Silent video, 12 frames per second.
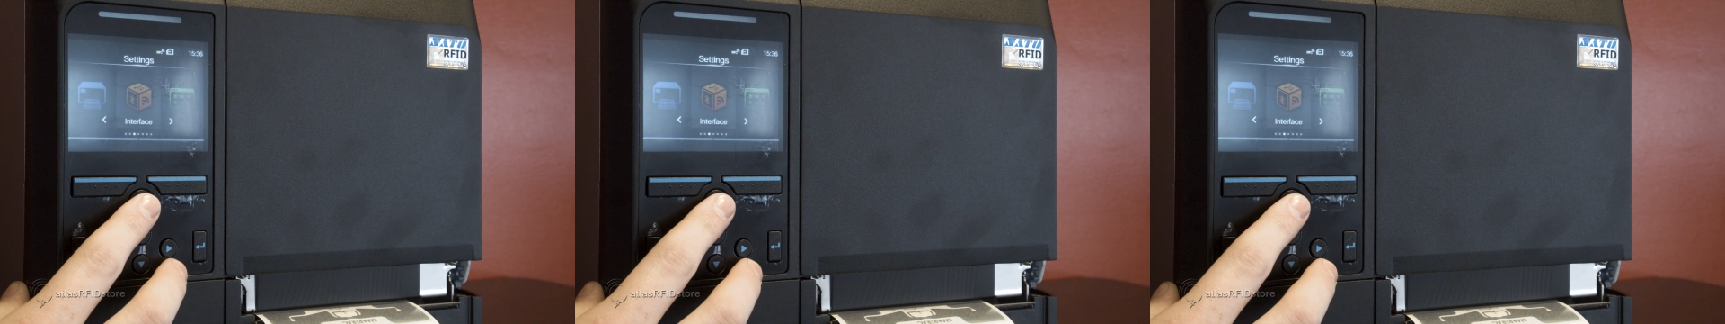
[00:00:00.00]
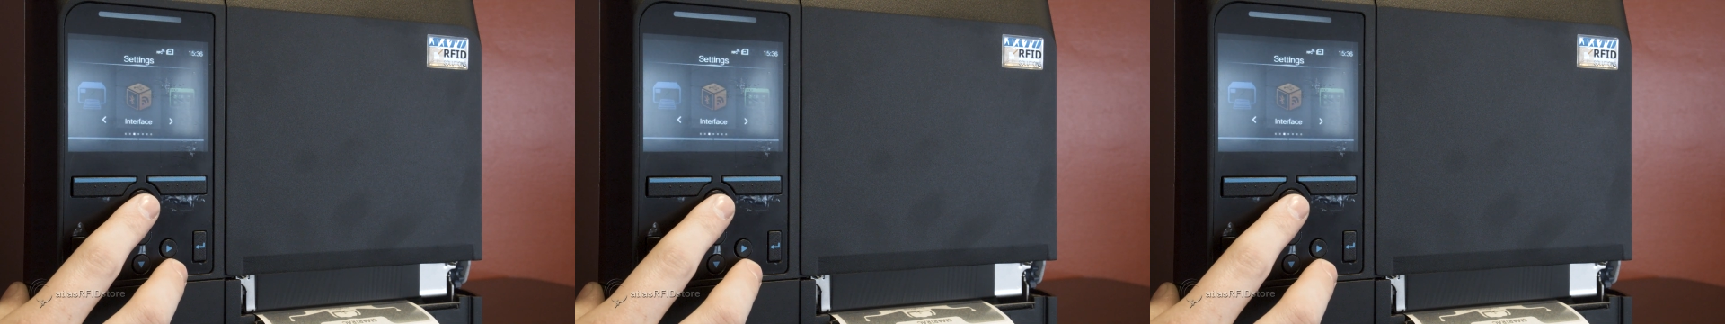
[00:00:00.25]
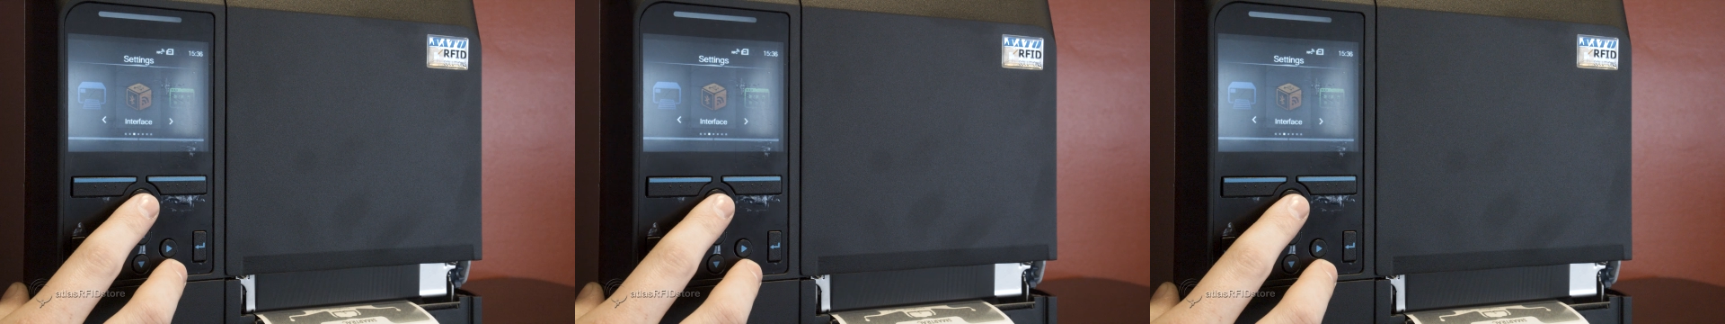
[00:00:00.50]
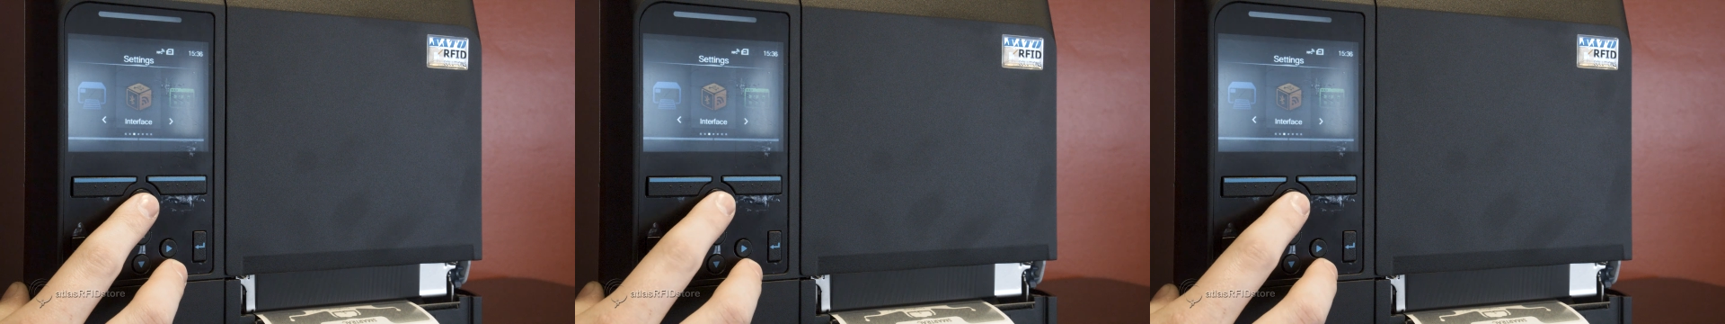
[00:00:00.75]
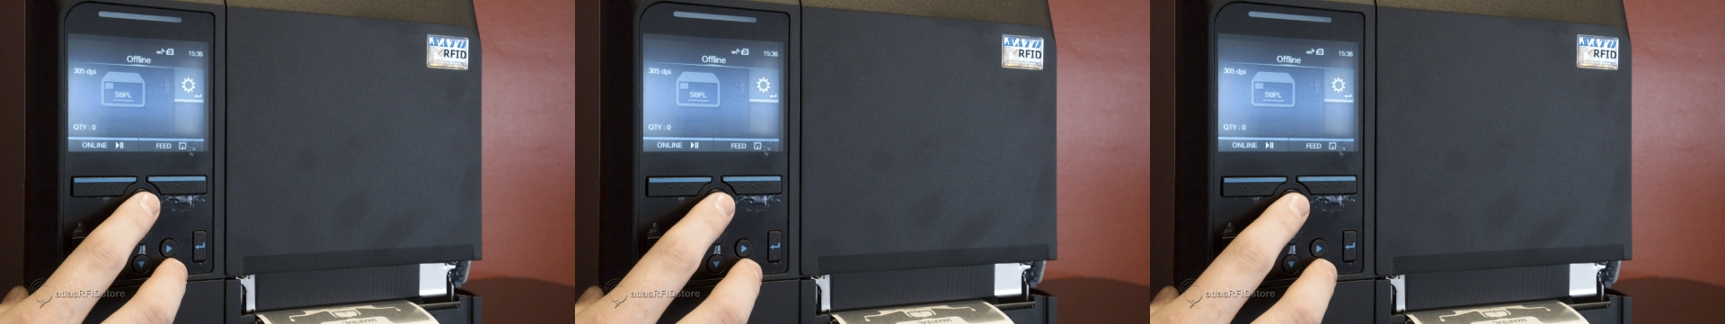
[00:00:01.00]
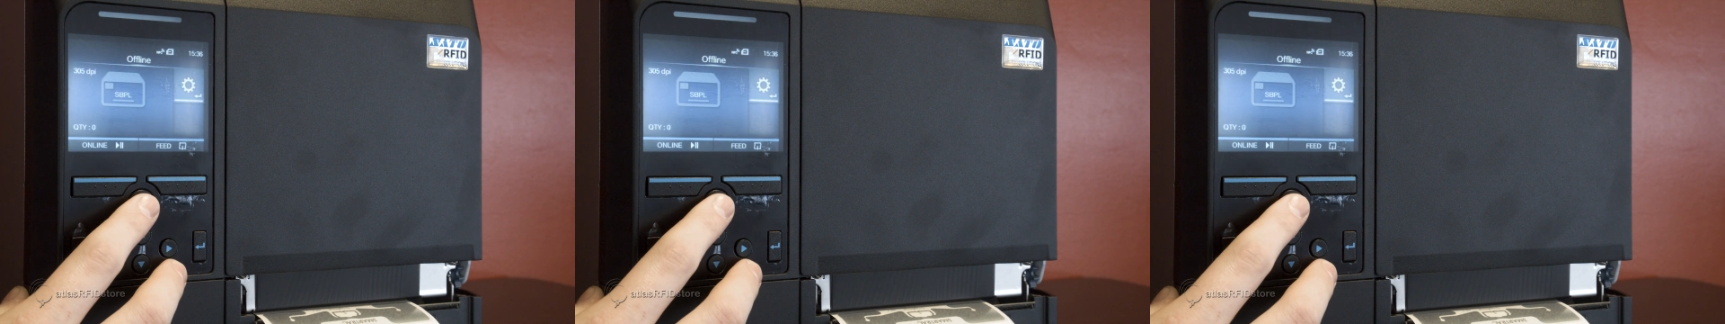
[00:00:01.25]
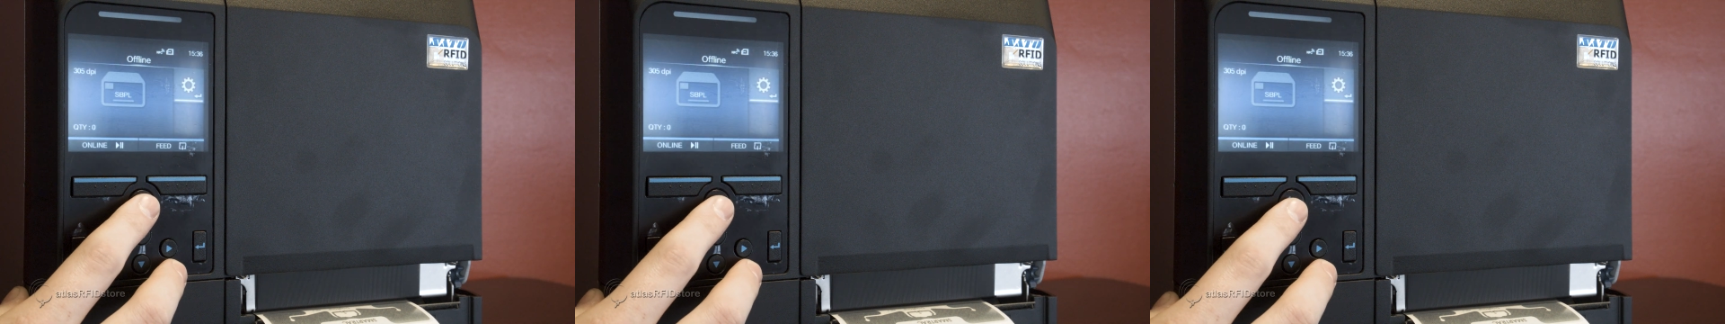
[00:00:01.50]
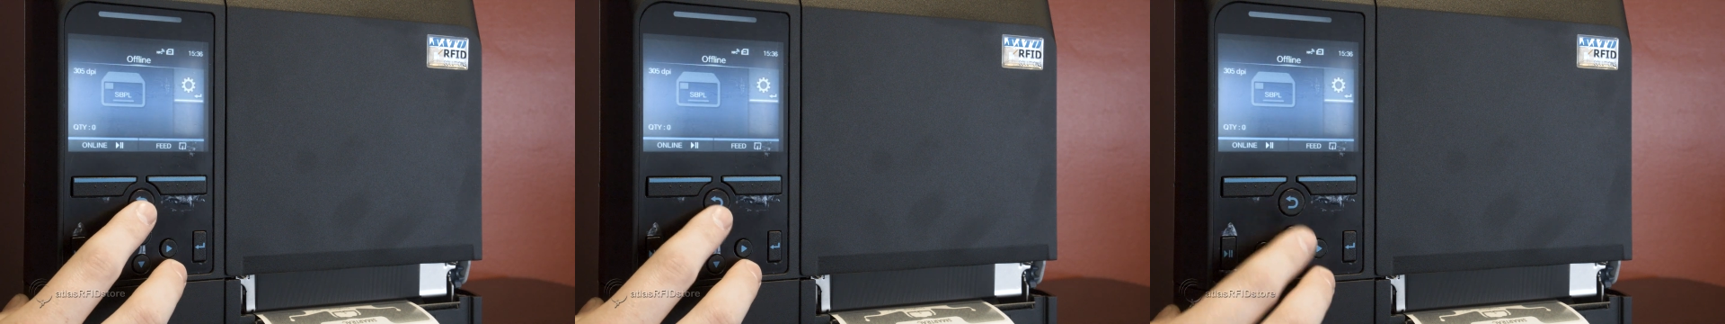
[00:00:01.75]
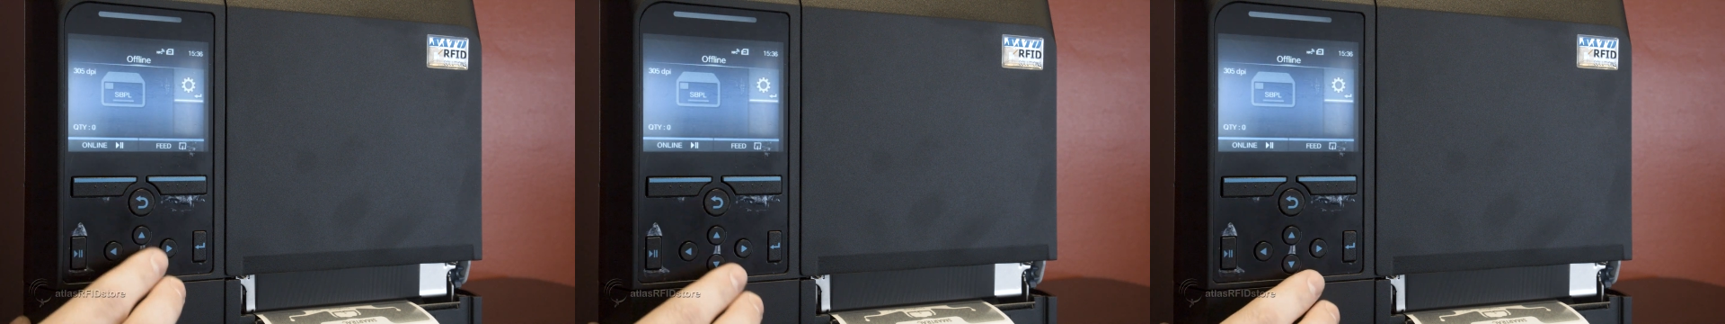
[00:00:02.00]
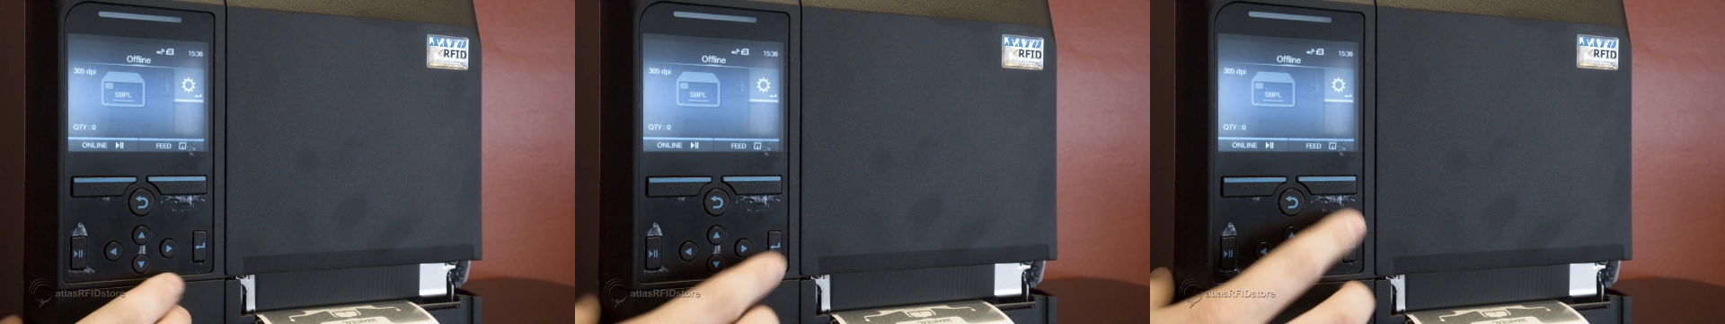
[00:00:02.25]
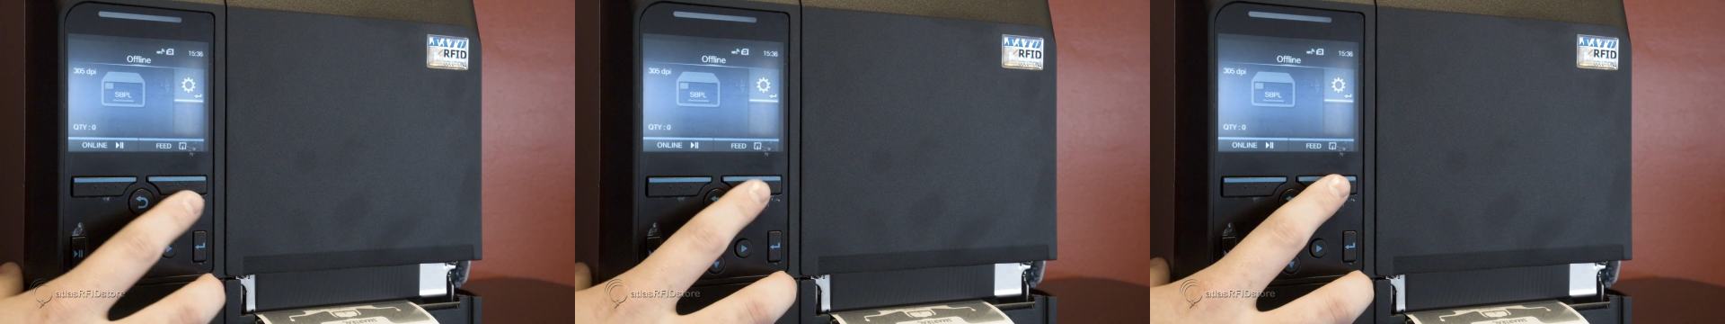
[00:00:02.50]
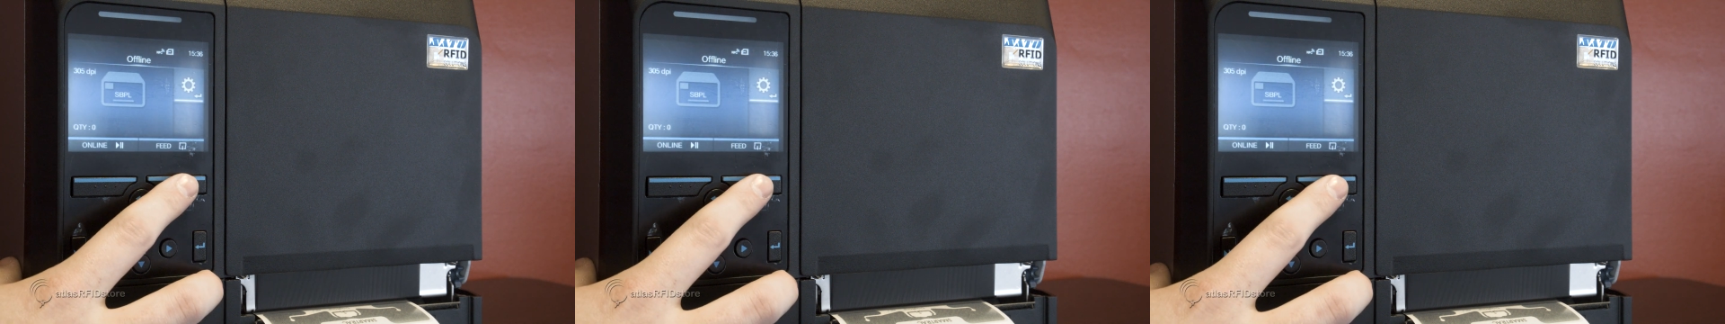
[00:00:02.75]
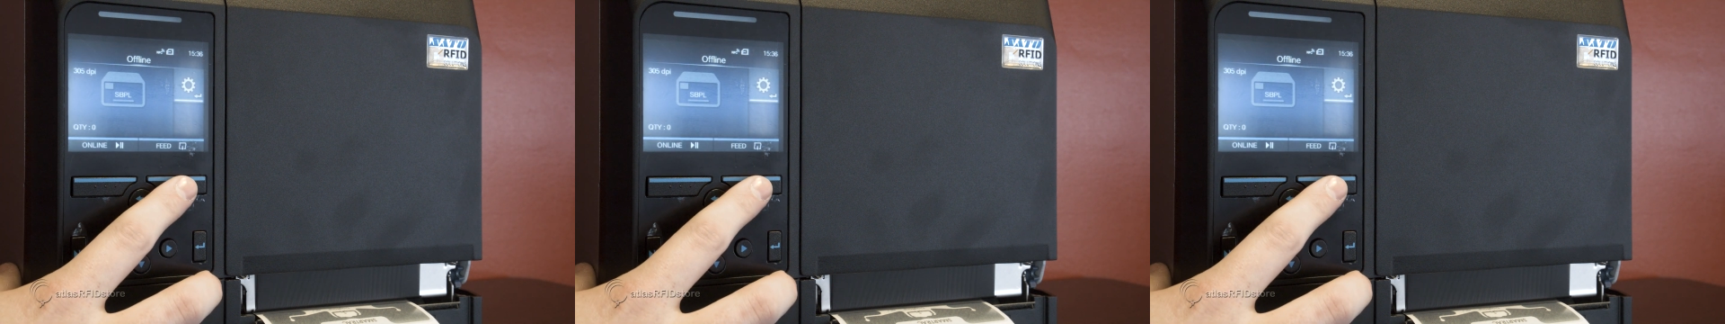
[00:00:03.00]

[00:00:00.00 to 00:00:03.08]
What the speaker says: (no speaker visible)